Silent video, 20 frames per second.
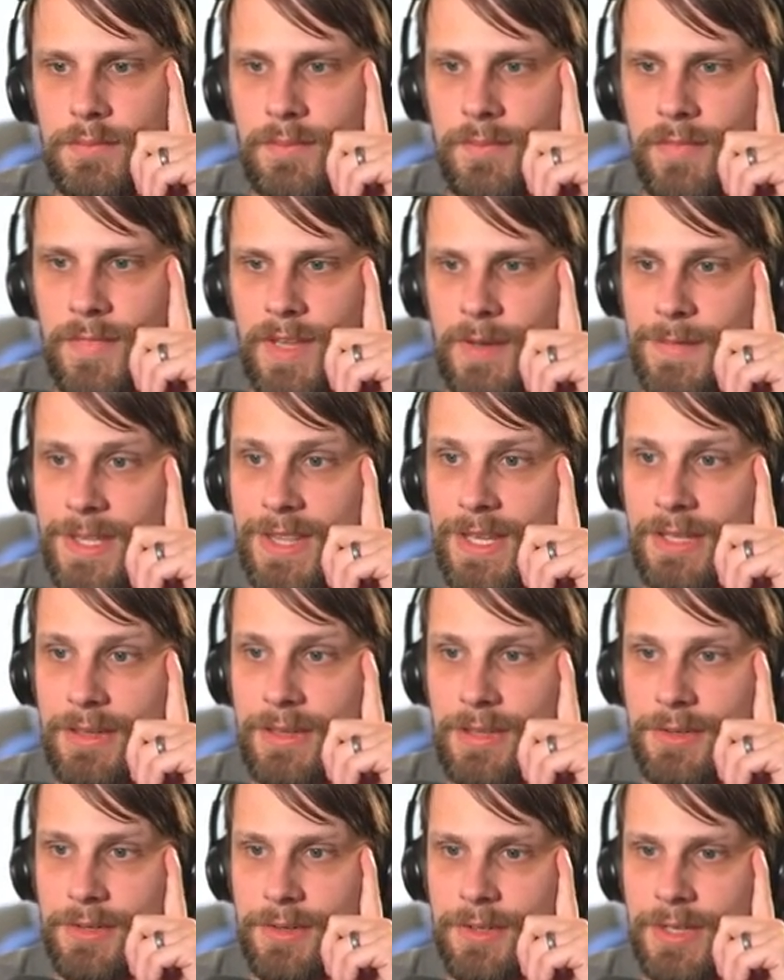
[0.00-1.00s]
I mean, they
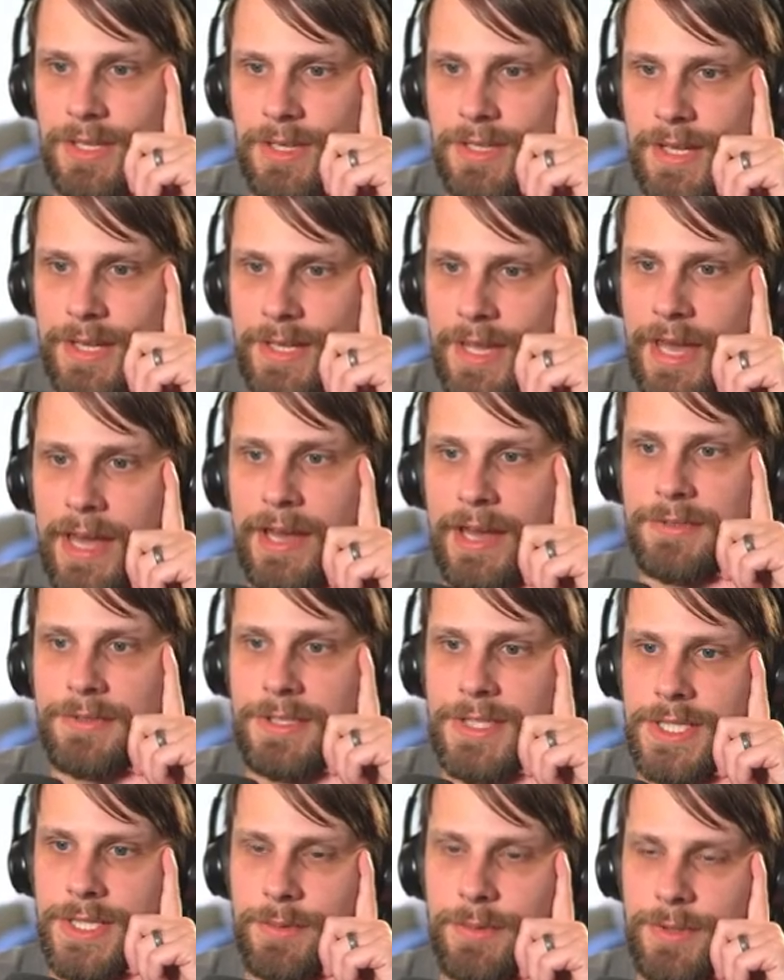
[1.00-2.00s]
literally like have to
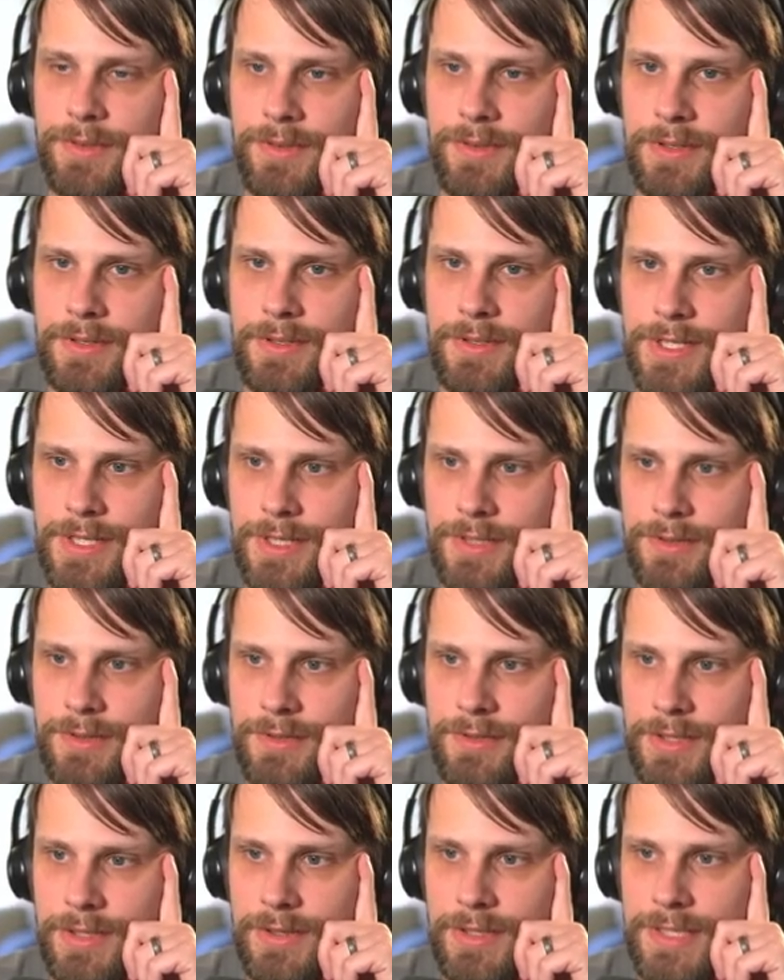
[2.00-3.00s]
deal with
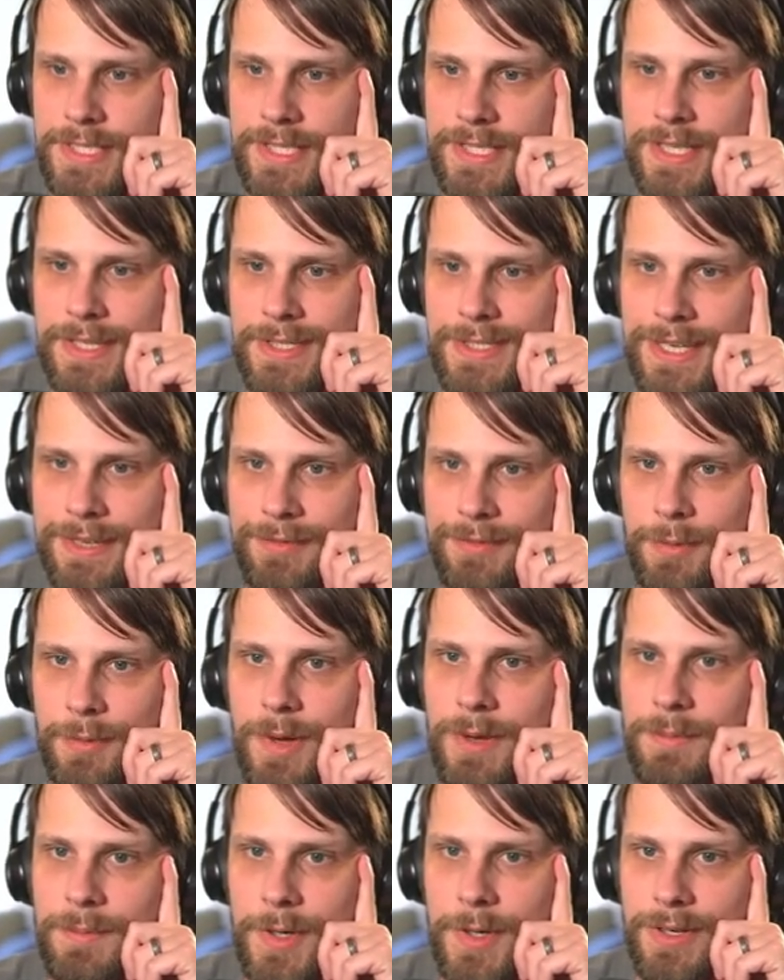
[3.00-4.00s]
Shieldred. This does have
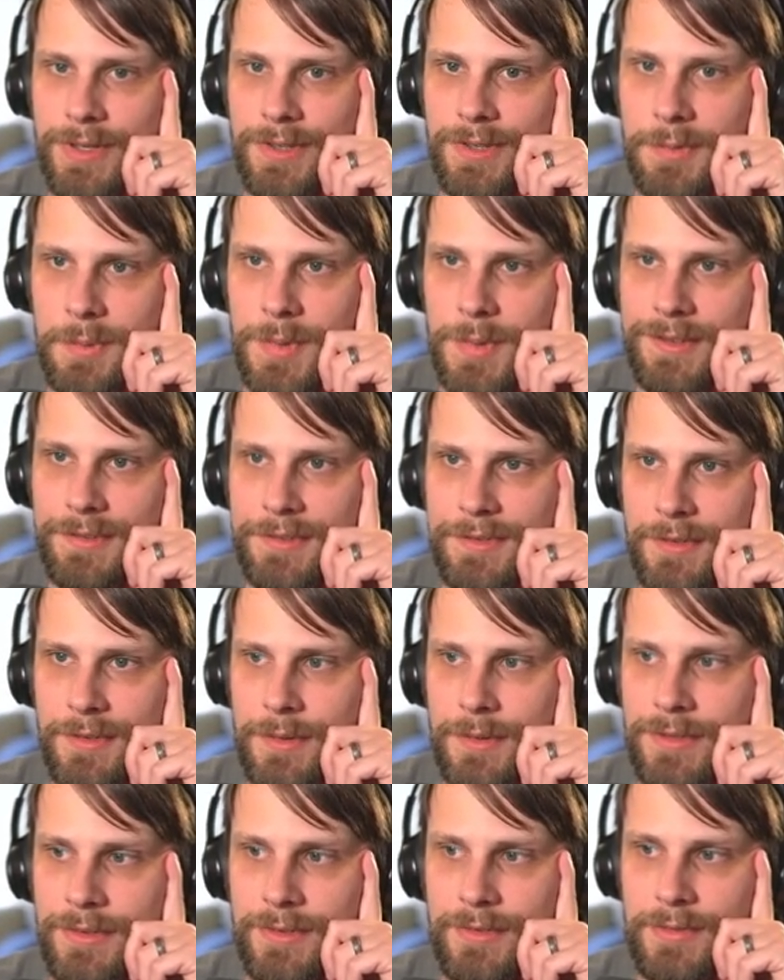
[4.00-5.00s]
Swamp Walk as well, so
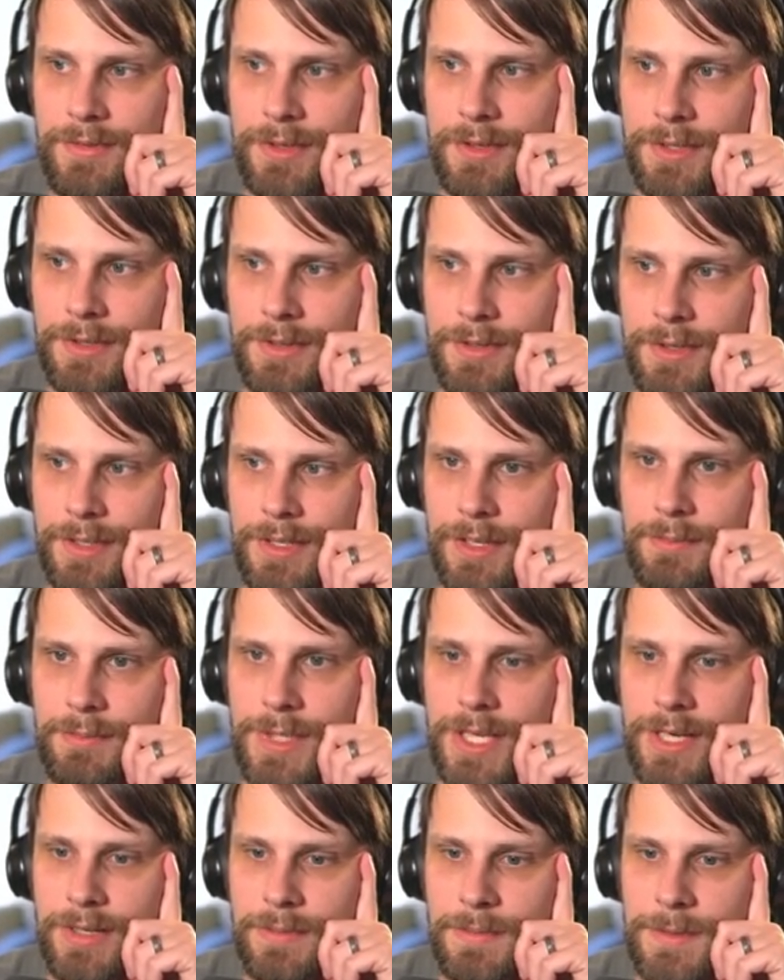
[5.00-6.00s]
it's literally
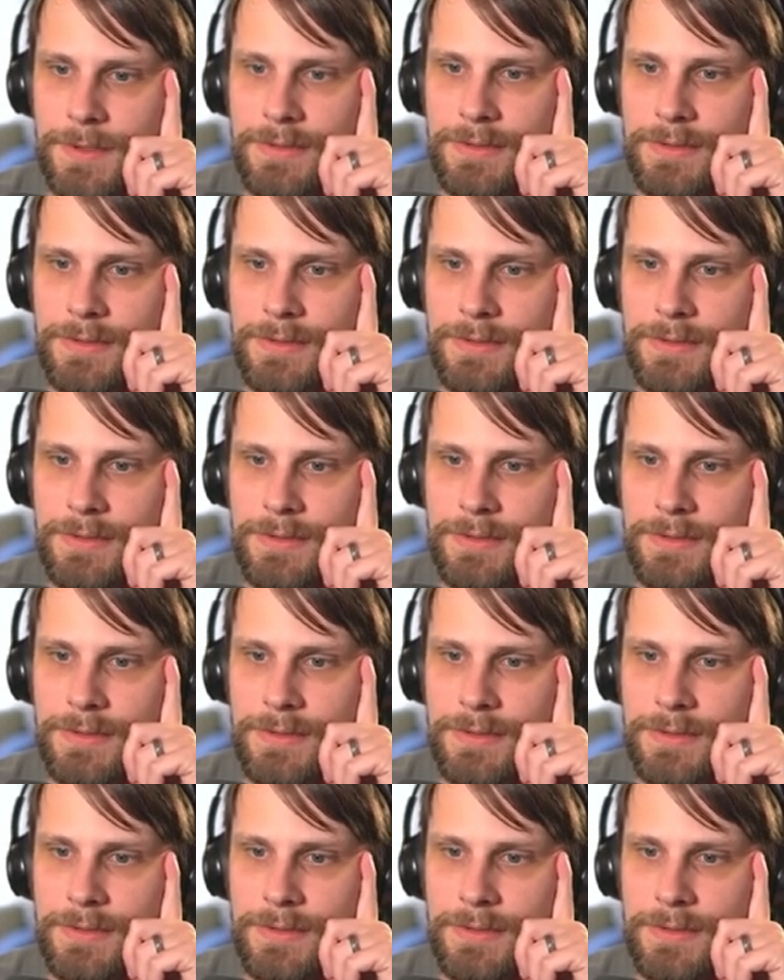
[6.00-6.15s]
unblockable.